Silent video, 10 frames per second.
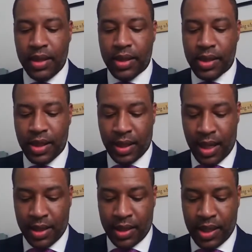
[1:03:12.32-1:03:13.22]
to say it
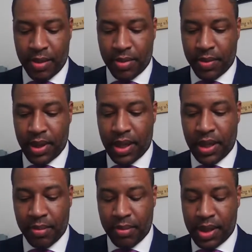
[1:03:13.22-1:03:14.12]
on camera. We got
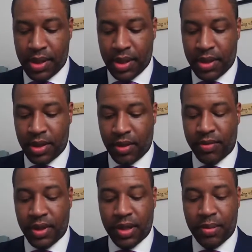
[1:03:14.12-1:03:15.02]
a message, a
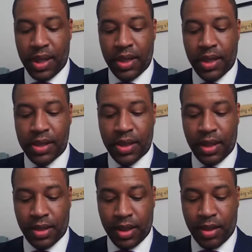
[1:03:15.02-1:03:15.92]
friend of mine
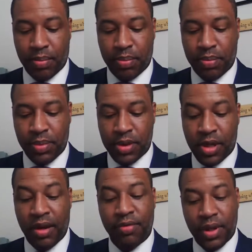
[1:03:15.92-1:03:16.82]
yesterday. So
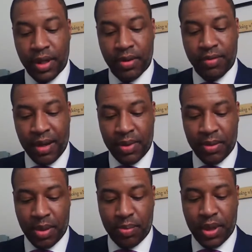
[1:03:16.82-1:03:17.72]
a friend of the family.
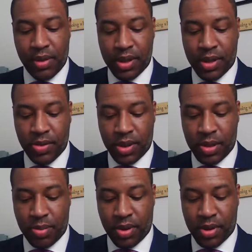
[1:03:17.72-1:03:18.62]
My parents knew this
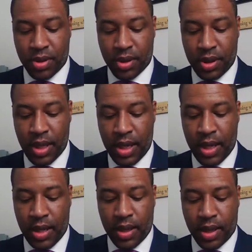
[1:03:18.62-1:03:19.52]
person,
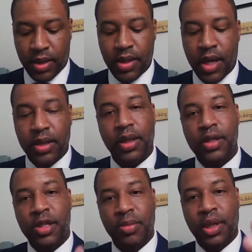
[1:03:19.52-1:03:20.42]
a doctor in
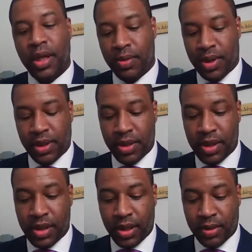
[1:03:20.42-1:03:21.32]
Jamaica. I wanted to
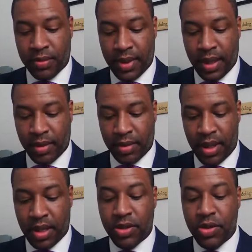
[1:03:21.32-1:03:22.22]
say,
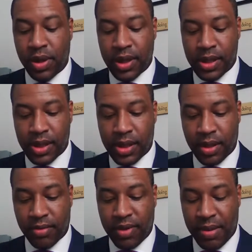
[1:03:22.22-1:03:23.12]
condolences to
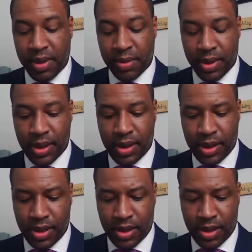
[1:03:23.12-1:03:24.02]
the family, but this
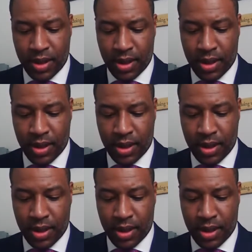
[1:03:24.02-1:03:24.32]
is